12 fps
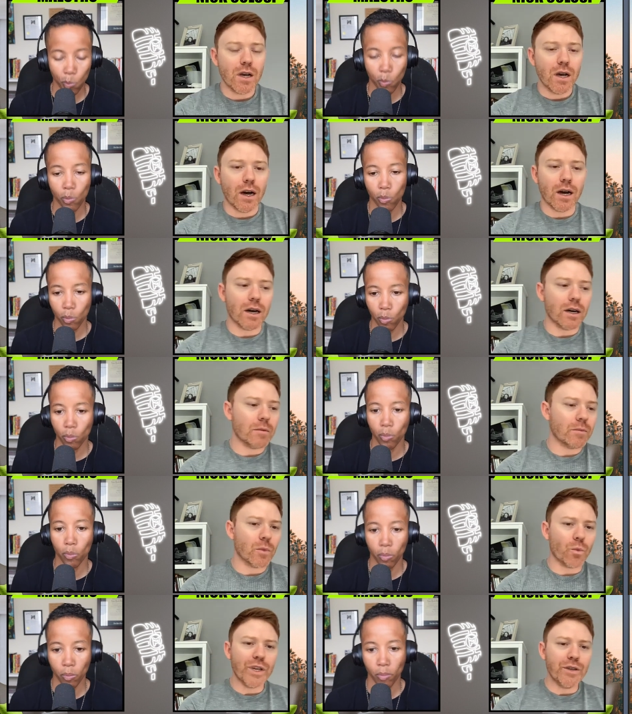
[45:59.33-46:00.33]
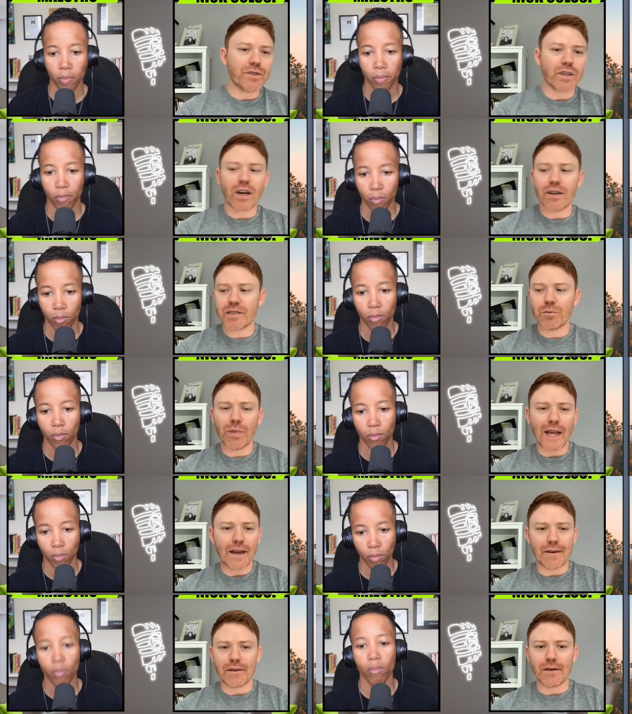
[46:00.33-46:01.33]
Speaker 1: Um, we use a custom
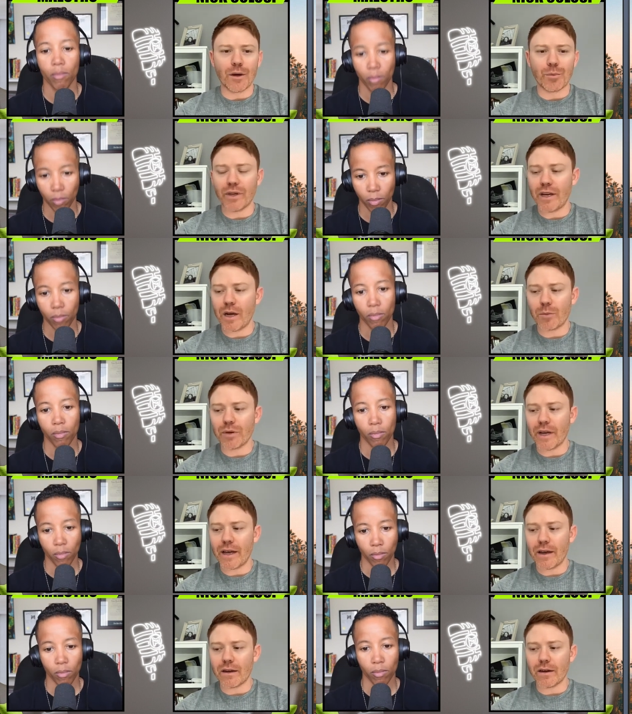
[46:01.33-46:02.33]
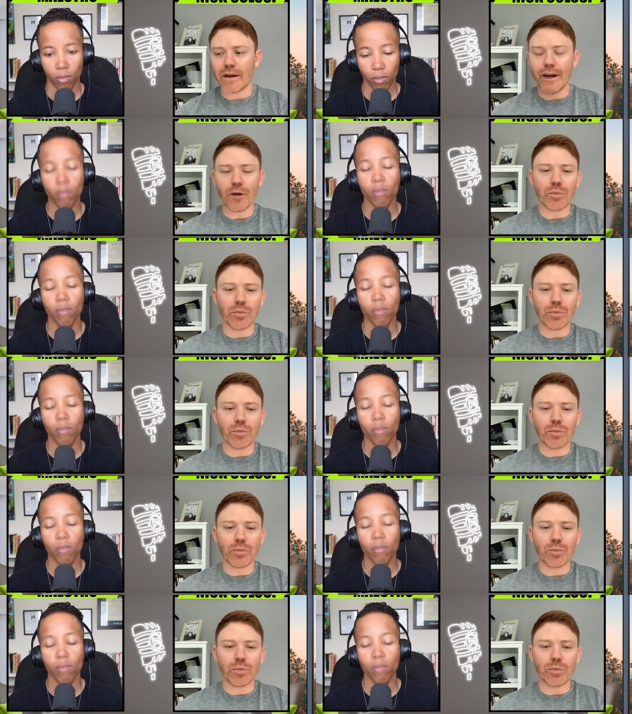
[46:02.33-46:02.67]
bladder, our, bla our, bla our air